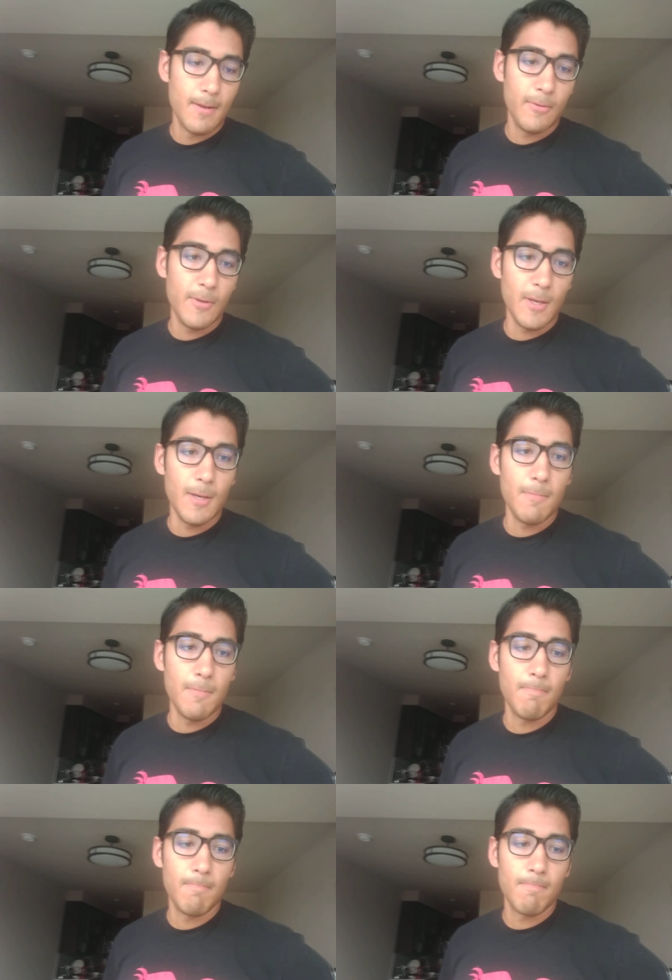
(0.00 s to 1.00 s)
See,
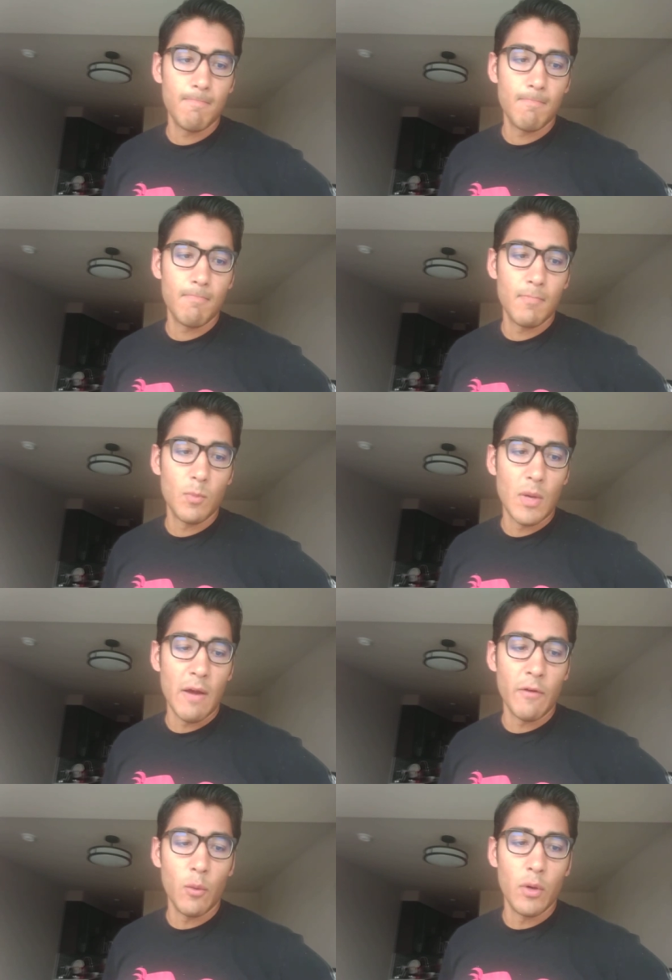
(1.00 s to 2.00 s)

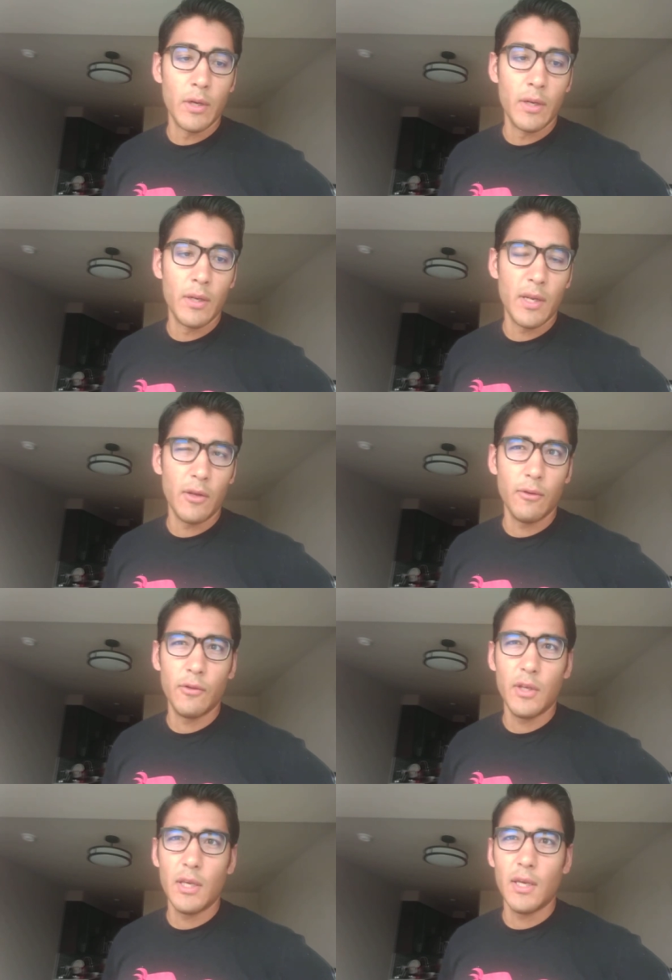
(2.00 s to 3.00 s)
everyone that you
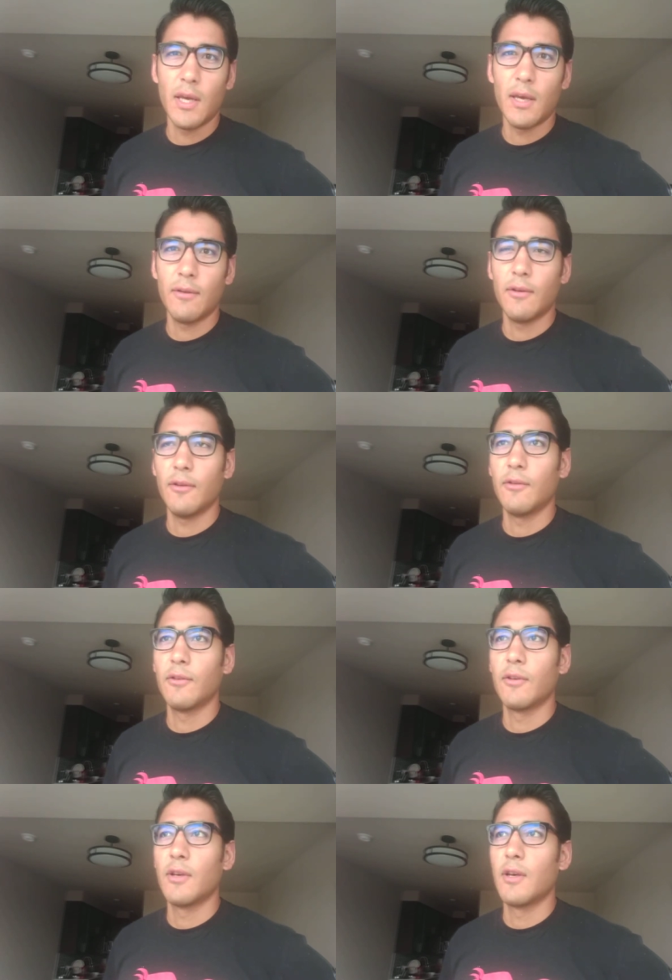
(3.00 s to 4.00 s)
see has
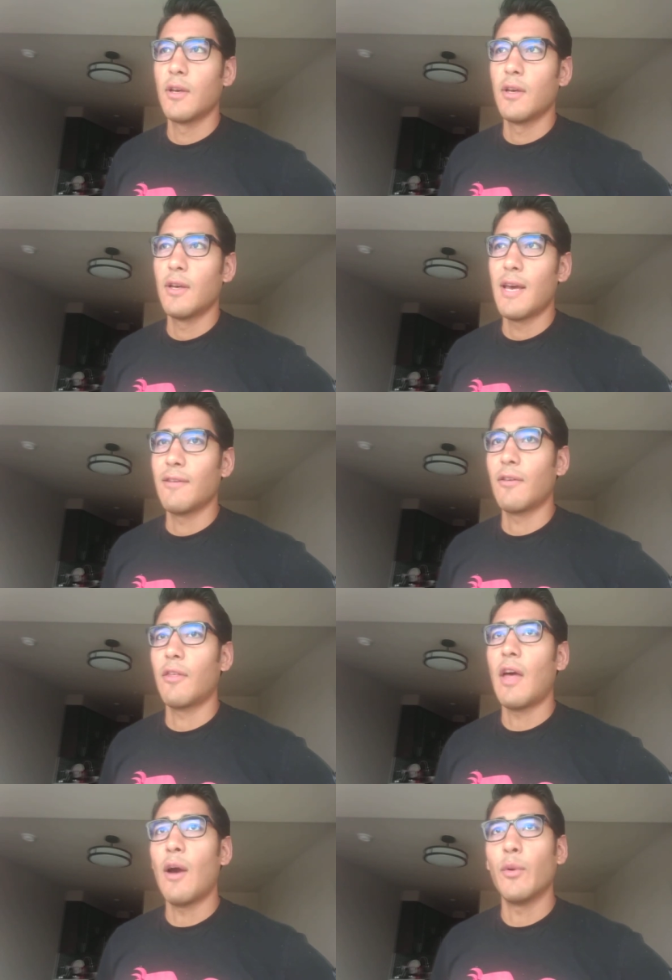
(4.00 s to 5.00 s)
this has this
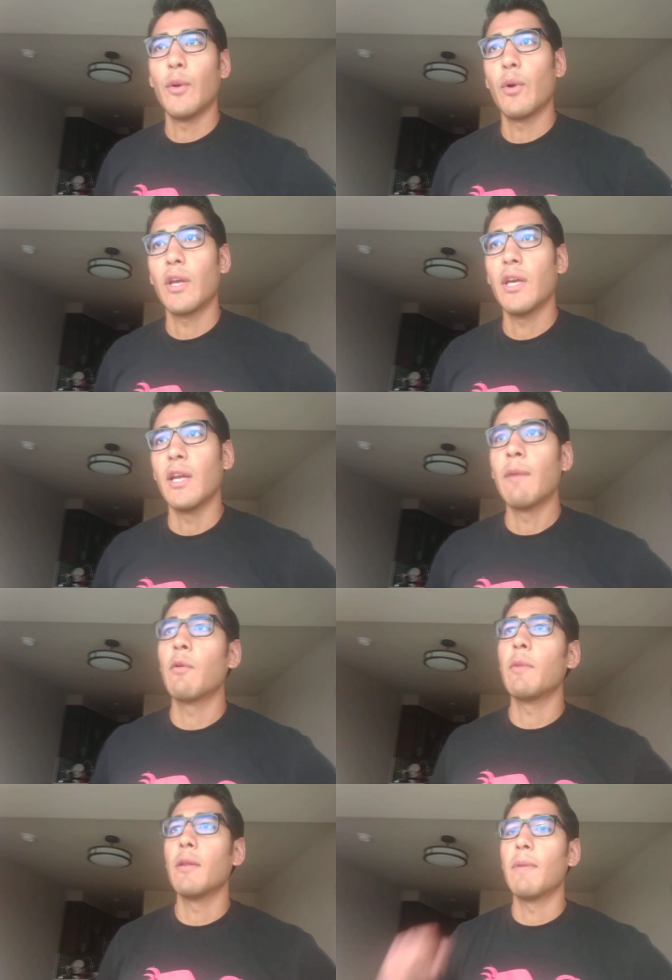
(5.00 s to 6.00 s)
thought when they were a kid. I'm
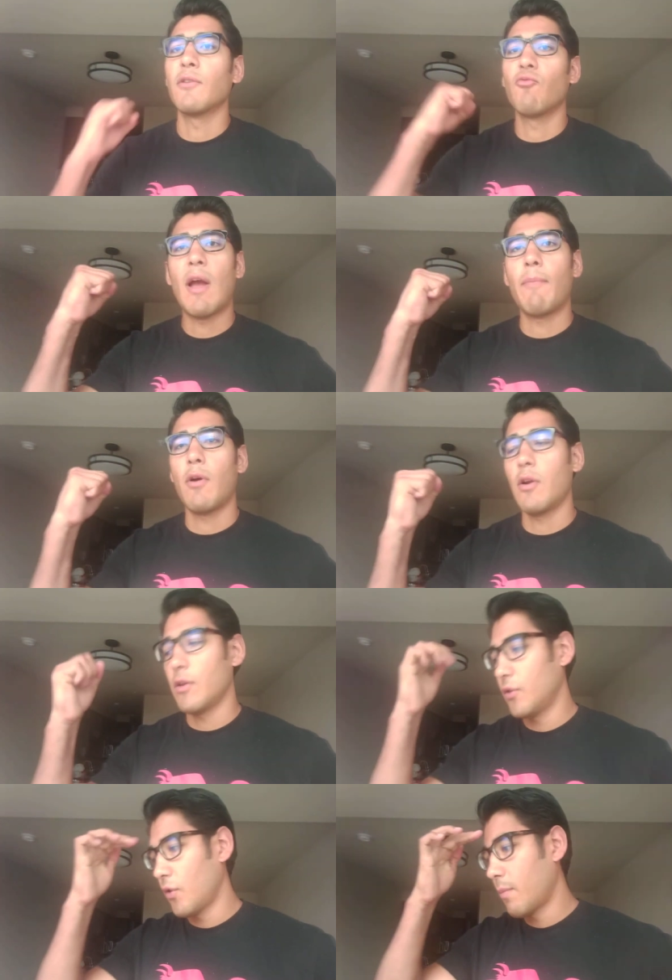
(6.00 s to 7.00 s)
gonna be the best rap
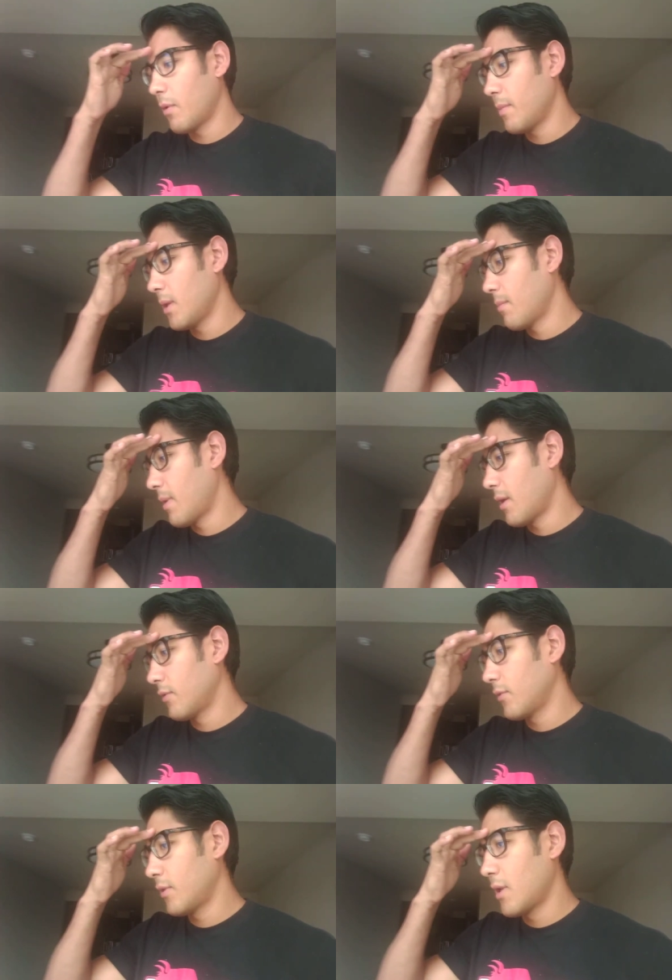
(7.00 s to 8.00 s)
artist, or I'm gonna be the
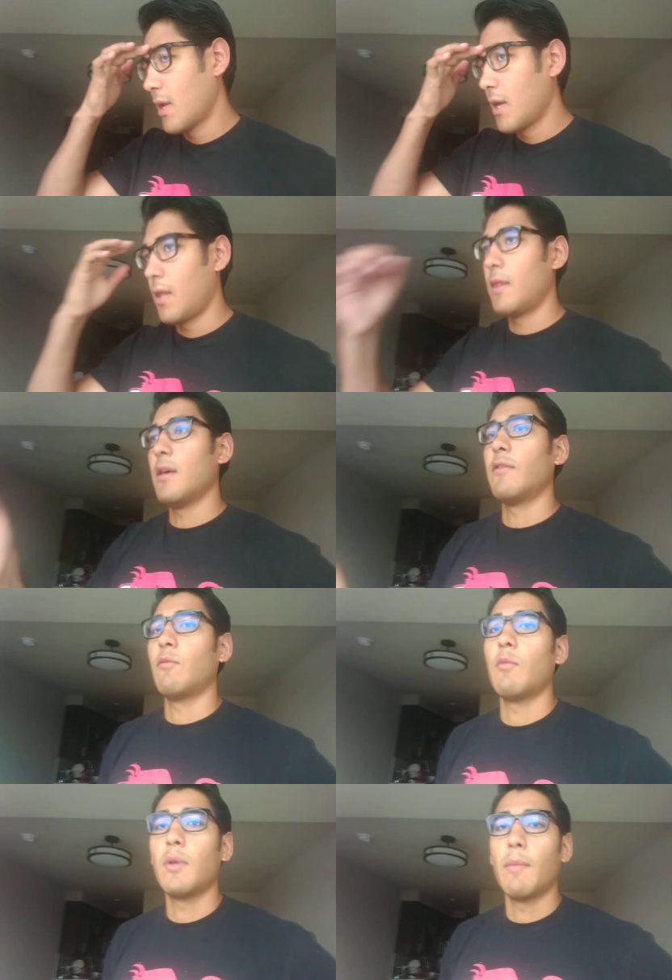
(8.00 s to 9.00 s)
best this. I'm
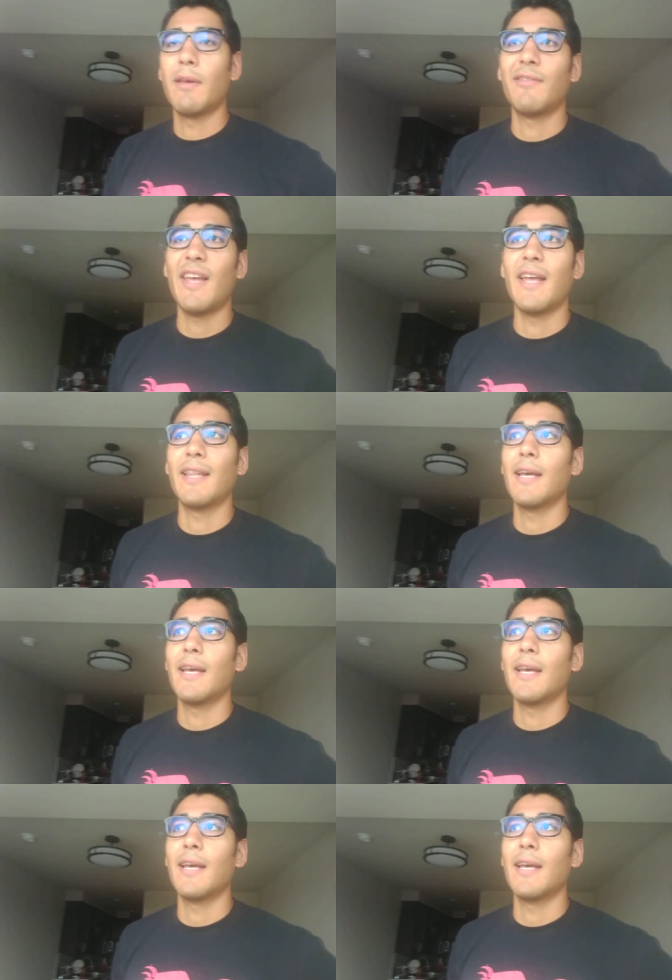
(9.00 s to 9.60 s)
gonna be the best at.